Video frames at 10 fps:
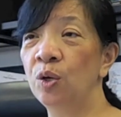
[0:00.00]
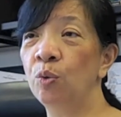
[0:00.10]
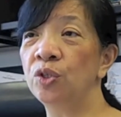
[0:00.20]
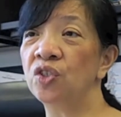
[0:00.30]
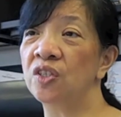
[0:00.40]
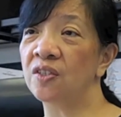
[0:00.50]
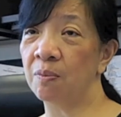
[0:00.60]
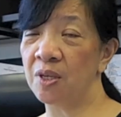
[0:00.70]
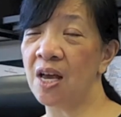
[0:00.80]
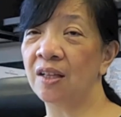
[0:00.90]
which is
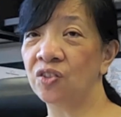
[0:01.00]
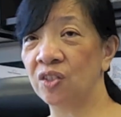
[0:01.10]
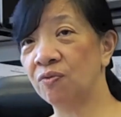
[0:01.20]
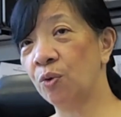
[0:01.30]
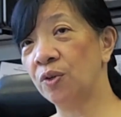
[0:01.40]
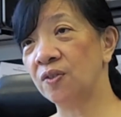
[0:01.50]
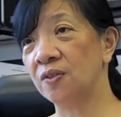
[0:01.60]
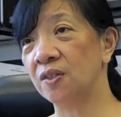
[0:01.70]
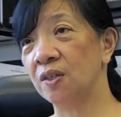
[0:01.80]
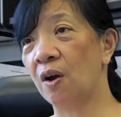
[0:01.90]
immunology, of course,
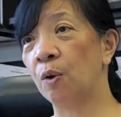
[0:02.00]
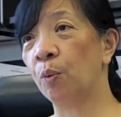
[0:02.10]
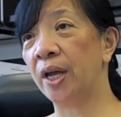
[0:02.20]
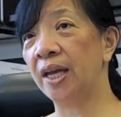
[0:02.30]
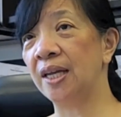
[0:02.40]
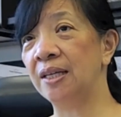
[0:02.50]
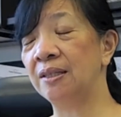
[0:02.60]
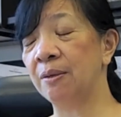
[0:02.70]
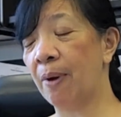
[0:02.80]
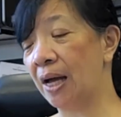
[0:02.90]
is
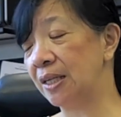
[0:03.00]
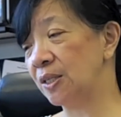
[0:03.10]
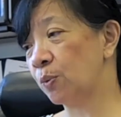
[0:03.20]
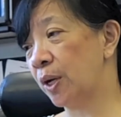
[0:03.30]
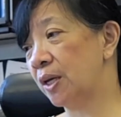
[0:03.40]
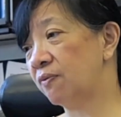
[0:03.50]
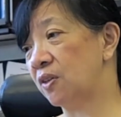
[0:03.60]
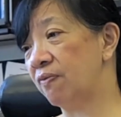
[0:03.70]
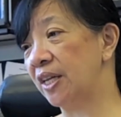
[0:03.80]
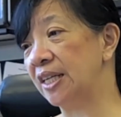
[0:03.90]
the body's way of
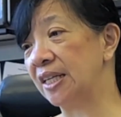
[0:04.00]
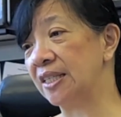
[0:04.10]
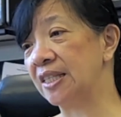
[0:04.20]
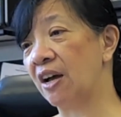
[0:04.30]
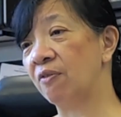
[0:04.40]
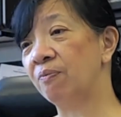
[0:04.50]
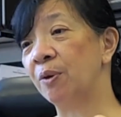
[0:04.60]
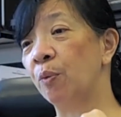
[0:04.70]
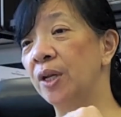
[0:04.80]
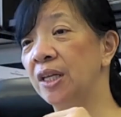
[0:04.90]
defending itself.
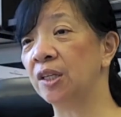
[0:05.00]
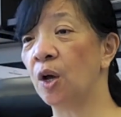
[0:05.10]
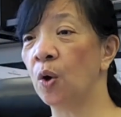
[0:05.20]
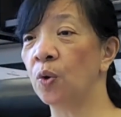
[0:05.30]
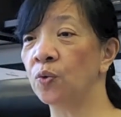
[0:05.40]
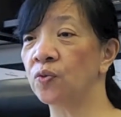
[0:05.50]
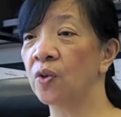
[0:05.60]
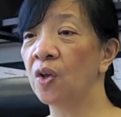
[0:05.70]
But when it goes